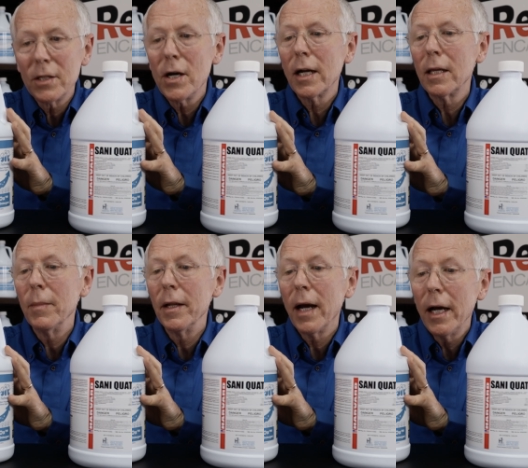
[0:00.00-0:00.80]
the
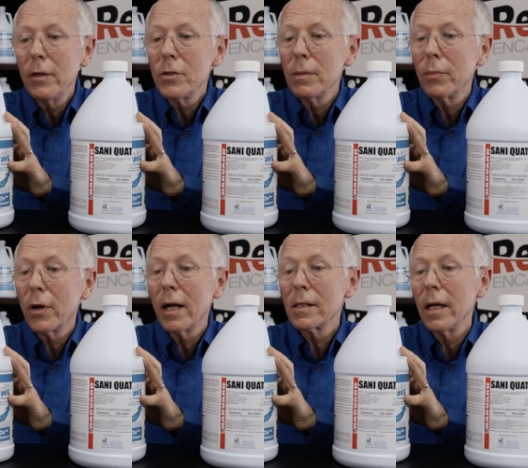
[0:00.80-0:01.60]
document. Hydrogen
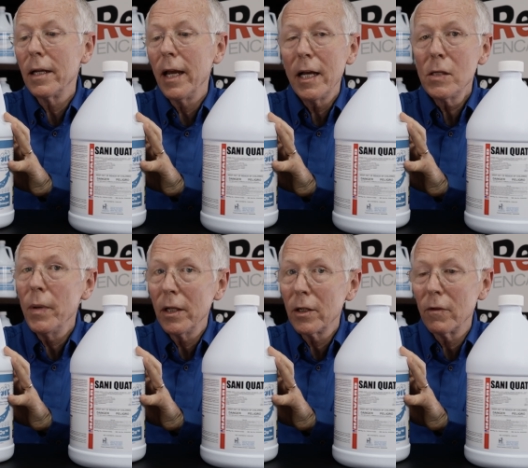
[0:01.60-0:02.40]
peroxide has
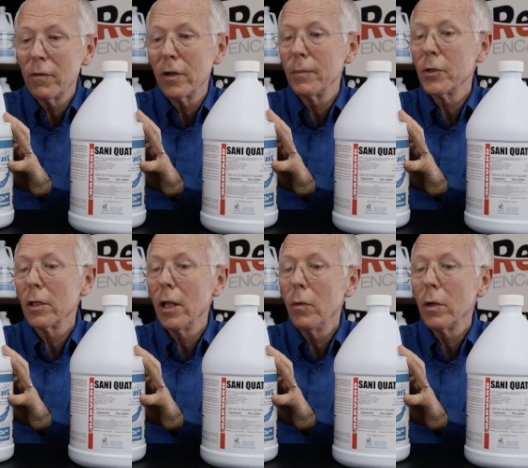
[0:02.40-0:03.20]
been confirmed to
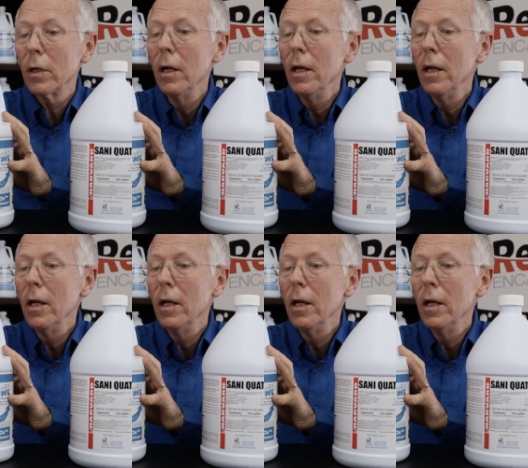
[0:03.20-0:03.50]
lower